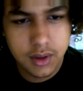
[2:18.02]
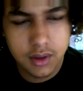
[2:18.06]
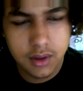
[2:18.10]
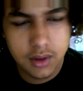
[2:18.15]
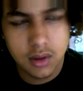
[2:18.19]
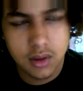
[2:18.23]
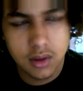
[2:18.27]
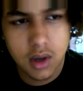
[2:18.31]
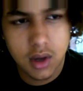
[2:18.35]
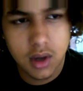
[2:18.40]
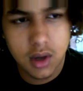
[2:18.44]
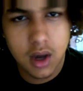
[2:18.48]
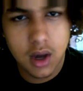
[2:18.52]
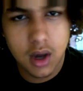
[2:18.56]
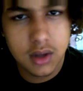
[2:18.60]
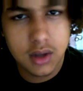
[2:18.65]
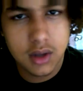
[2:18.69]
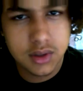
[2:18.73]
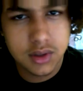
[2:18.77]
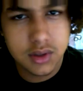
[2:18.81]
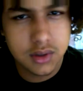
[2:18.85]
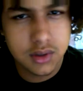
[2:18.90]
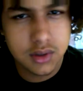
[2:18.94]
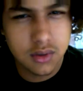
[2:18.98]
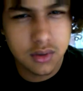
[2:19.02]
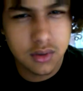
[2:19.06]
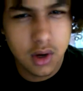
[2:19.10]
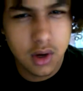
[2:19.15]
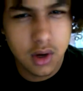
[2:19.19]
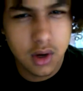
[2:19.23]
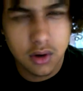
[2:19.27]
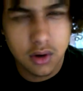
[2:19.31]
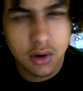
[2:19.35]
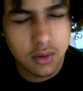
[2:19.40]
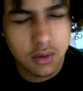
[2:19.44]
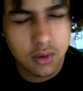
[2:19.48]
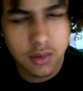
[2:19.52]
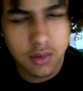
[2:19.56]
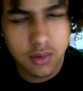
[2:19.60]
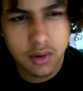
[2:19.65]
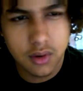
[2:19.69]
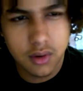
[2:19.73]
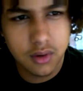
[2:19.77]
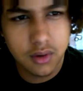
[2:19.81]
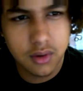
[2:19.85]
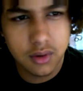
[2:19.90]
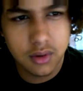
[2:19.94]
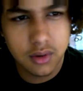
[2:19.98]
the gods to honor her
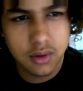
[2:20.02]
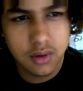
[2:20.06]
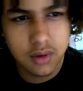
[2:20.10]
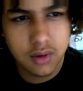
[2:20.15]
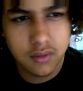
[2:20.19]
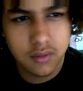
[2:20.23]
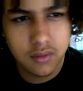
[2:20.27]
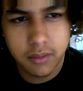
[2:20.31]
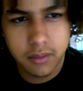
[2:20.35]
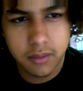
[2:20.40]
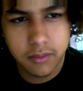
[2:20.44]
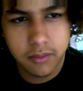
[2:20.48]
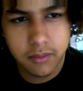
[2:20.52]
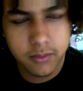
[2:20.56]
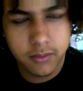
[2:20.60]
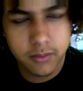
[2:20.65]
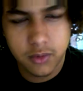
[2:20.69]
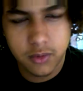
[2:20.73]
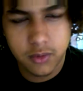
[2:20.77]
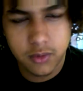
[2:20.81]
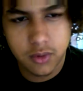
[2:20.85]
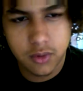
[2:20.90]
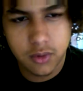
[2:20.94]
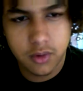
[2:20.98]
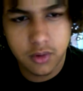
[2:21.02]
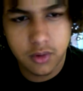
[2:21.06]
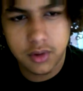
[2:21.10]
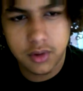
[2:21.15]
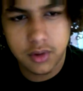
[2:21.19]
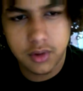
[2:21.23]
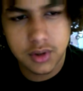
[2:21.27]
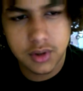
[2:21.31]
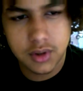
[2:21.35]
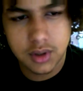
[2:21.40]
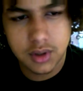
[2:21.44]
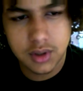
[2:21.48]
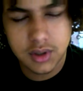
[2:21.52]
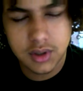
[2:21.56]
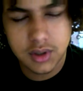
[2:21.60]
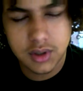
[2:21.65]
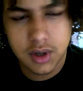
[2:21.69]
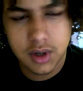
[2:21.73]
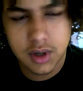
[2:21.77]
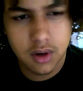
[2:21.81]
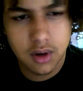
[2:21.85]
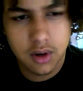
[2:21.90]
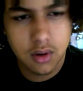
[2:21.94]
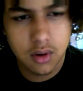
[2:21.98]
brother and give him a funeral. She doesn't
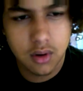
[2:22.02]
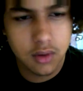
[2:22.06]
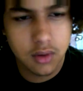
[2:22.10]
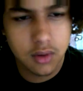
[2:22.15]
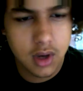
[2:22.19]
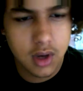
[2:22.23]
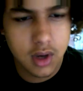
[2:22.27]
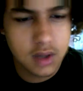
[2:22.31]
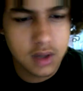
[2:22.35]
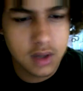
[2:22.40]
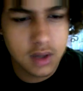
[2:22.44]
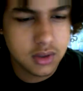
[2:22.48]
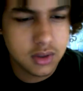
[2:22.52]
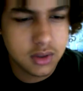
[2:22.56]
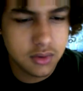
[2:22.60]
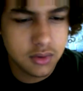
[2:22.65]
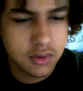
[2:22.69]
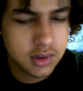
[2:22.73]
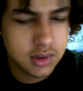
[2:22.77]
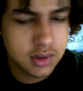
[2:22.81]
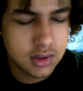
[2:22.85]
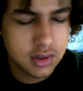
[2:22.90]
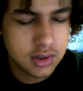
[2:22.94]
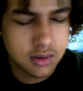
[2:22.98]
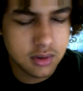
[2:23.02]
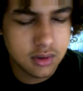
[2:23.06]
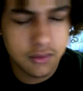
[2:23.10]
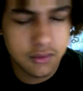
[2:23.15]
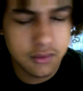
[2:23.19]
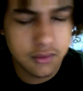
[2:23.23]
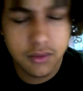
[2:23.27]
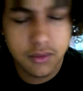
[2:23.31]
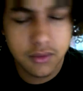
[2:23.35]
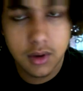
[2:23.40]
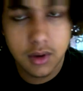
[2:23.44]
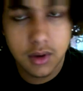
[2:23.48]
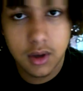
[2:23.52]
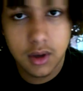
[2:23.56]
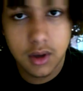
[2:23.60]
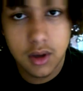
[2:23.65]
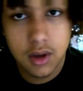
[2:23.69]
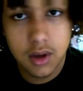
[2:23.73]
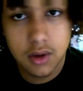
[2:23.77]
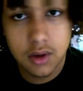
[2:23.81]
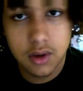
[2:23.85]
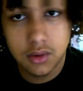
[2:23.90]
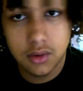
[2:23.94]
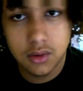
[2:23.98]
care the consequences of
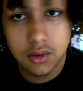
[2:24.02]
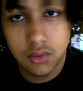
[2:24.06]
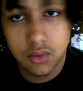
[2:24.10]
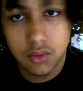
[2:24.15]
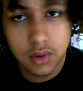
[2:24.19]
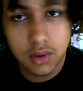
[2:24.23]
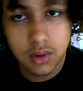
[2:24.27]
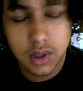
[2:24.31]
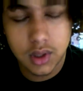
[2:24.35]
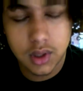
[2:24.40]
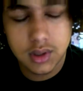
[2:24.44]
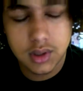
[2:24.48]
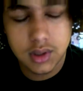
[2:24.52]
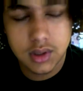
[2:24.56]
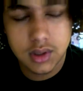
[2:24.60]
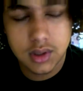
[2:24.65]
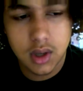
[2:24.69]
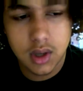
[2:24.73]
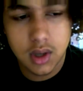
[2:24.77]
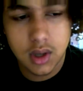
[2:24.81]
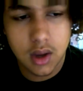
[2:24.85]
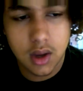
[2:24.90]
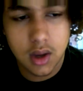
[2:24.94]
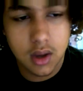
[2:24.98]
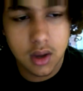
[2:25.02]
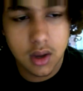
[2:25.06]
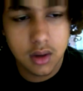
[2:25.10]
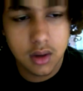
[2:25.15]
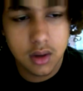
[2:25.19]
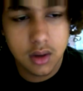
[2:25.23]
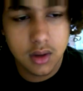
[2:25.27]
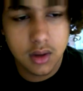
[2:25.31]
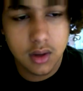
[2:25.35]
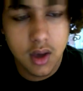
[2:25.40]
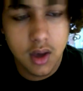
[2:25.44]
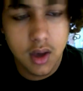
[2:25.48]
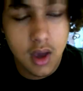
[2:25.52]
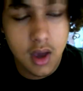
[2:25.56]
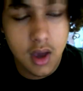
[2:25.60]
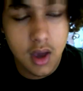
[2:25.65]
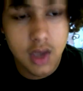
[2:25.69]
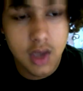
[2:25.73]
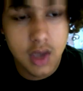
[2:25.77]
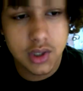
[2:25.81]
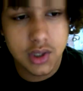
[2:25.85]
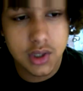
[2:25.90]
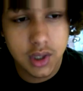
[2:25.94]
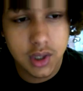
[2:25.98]
doing this. And
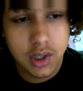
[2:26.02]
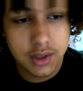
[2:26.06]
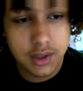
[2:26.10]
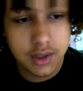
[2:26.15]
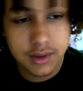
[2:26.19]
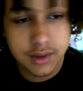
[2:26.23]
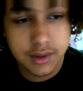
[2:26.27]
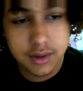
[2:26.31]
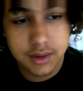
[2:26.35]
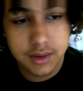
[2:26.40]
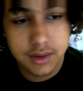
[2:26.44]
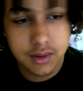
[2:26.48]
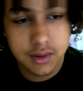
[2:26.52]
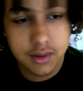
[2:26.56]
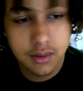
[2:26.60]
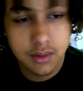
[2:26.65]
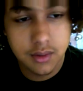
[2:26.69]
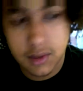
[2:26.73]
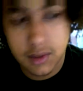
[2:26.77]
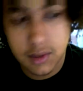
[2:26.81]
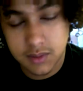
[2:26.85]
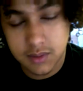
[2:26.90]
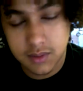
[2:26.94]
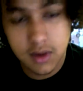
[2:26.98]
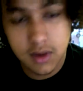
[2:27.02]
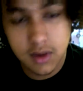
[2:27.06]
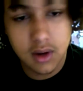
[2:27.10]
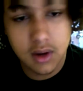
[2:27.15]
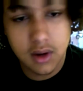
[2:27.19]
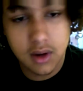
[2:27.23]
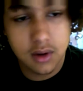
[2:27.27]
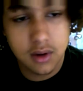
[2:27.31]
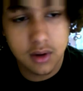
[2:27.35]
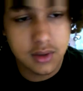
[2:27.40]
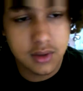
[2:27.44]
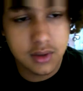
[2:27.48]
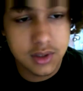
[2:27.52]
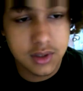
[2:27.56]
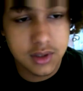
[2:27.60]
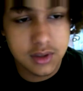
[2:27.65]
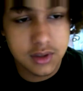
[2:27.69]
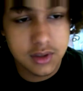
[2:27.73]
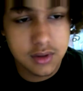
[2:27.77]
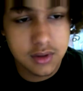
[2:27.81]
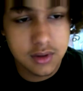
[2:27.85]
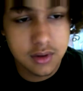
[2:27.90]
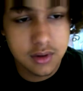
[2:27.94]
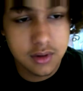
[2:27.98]
she asks Ismene, her
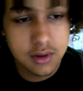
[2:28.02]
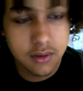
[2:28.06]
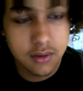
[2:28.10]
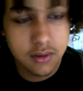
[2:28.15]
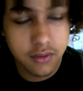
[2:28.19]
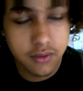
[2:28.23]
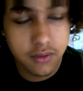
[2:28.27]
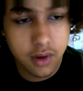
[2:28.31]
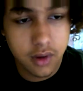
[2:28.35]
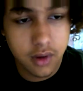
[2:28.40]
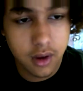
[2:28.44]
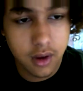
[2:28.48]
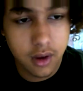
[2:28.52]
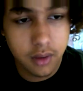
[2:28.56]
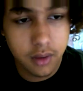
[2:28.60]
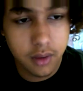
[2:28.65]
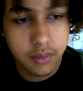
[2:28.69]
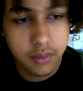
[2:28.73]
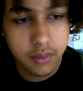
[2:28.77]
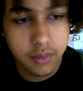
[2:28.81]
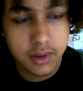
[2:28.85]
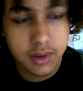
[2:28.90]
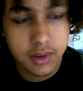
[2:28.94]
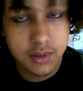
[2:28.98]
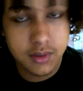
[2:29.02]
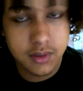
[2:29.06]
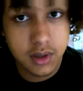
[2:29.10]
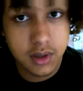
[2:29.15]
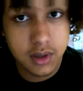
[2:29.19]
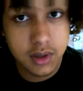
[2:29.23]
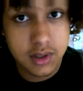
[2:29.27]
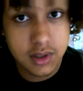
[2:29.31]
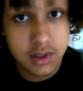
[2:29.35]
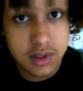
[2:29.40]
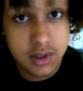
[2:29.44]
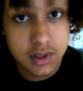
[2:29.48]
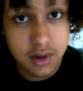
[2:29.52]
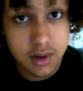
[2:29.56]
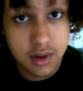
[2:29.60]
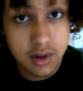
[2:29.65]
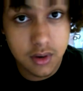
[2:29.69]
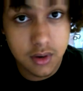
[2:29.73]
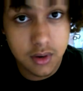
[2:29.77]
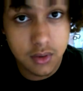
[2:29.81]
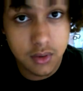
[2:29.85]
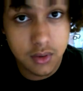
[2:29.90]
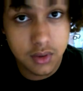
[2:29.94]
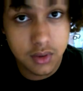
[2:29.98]
sister, for help. Ismene says
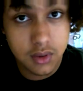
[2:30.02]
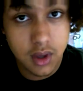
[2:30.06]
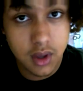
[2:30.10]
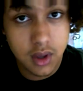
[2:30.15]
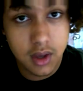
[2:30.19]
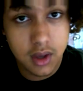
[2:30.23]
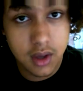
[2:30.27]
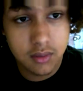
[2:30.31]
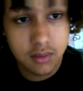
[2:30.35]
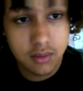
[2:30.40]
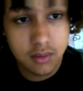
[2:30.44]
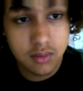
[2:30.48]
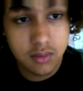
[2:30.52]
no, that